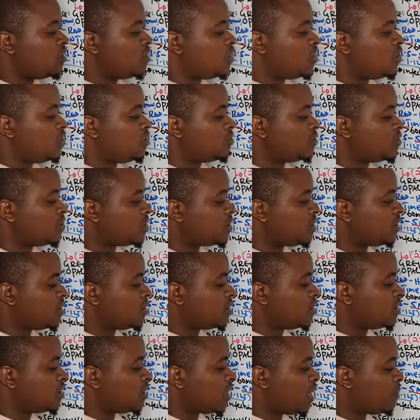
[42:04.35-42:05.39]

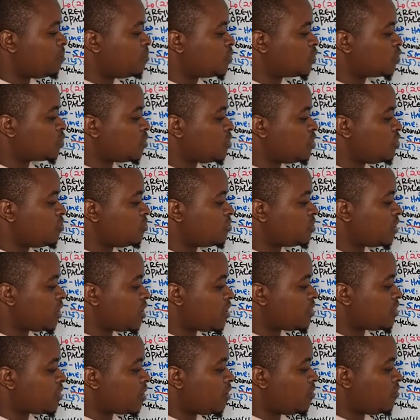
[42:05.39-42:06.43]
using absolute
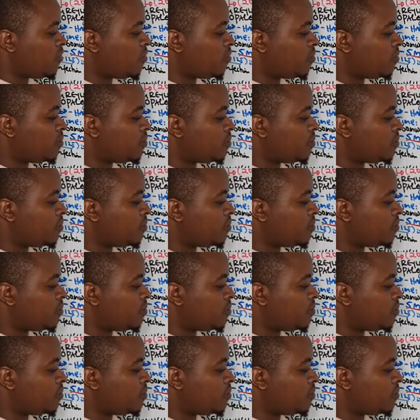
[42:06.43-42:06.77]
ethanol.